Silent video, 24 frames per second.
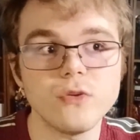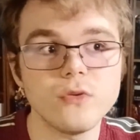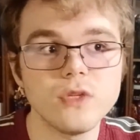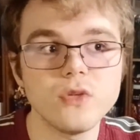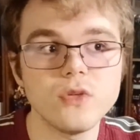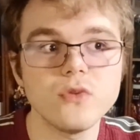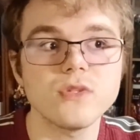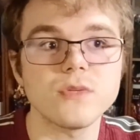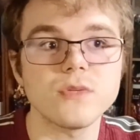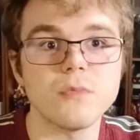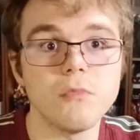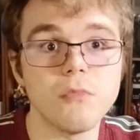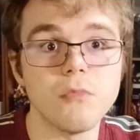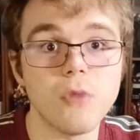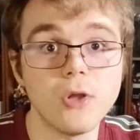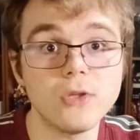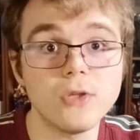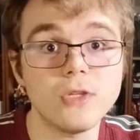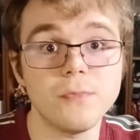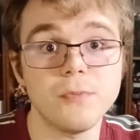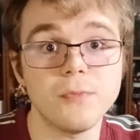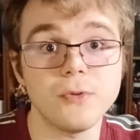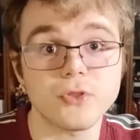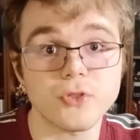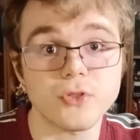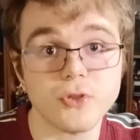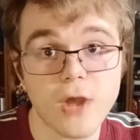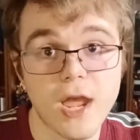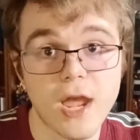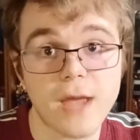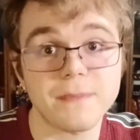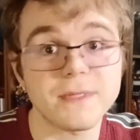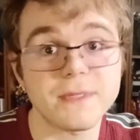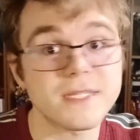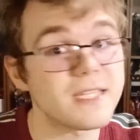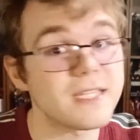use multiple
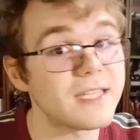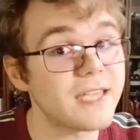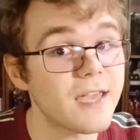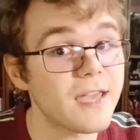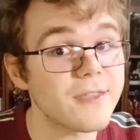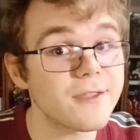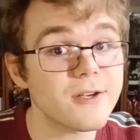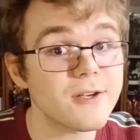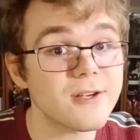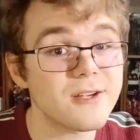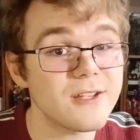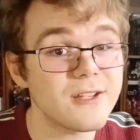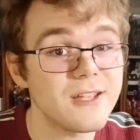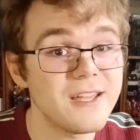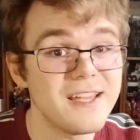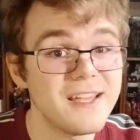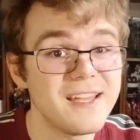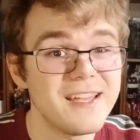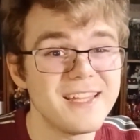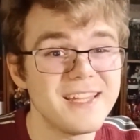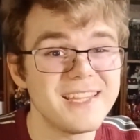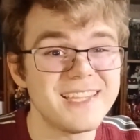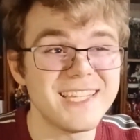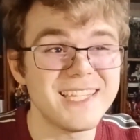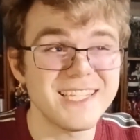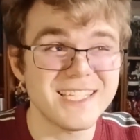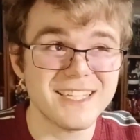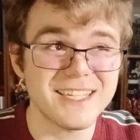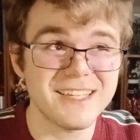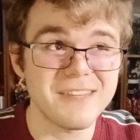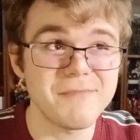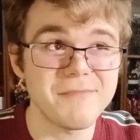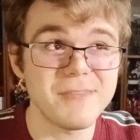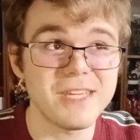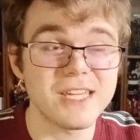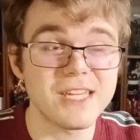traps together, this
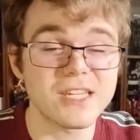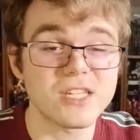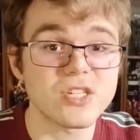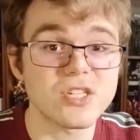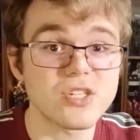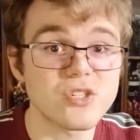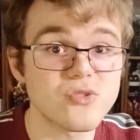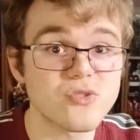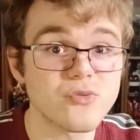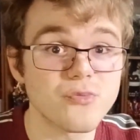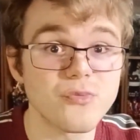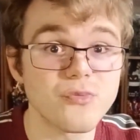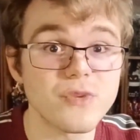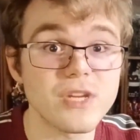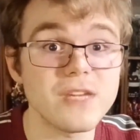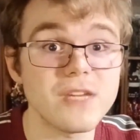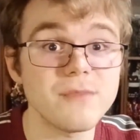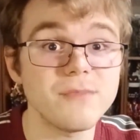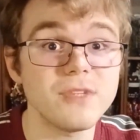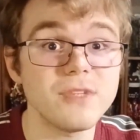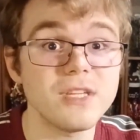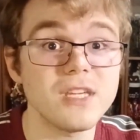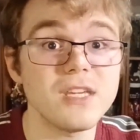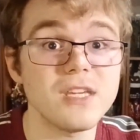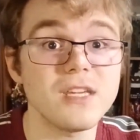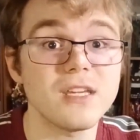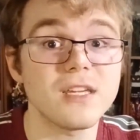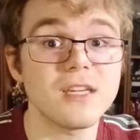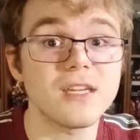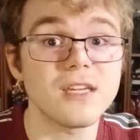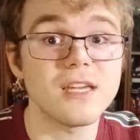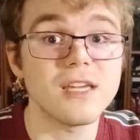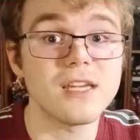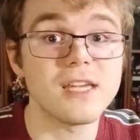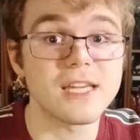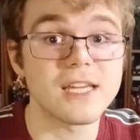can be extremely
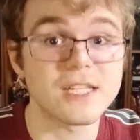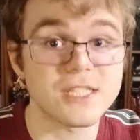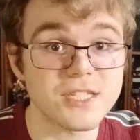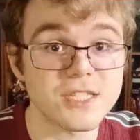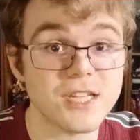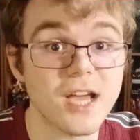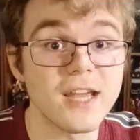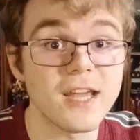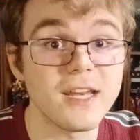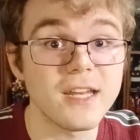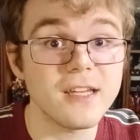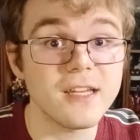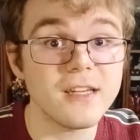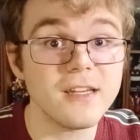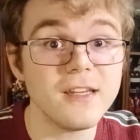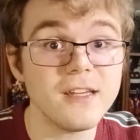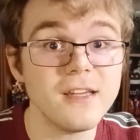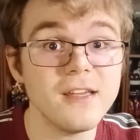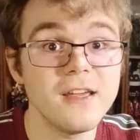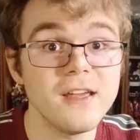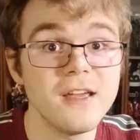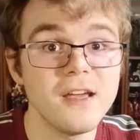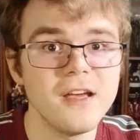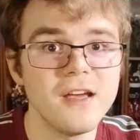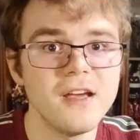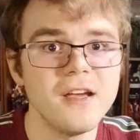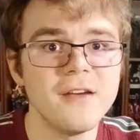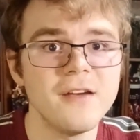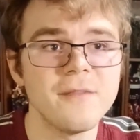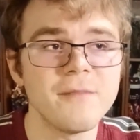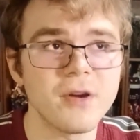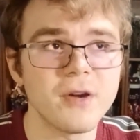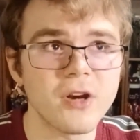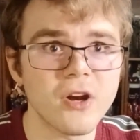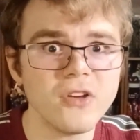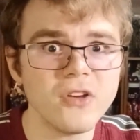exciting,
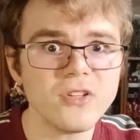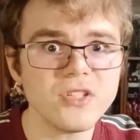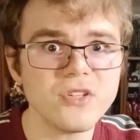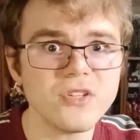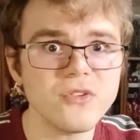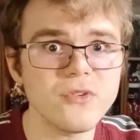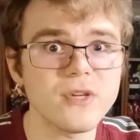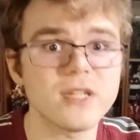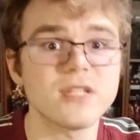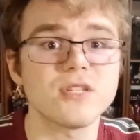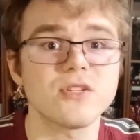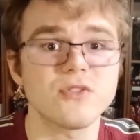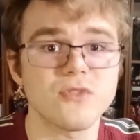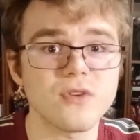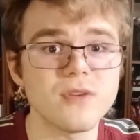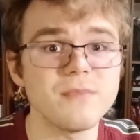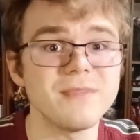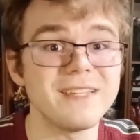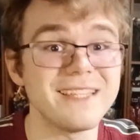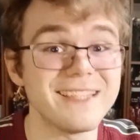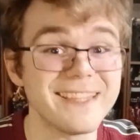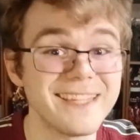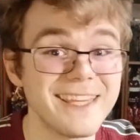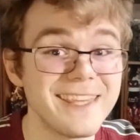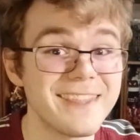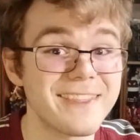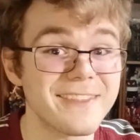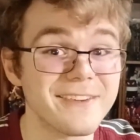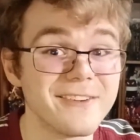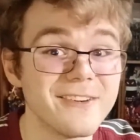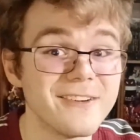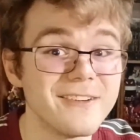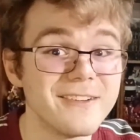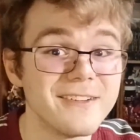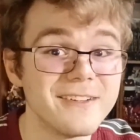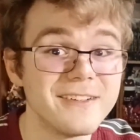but also extremely lethal.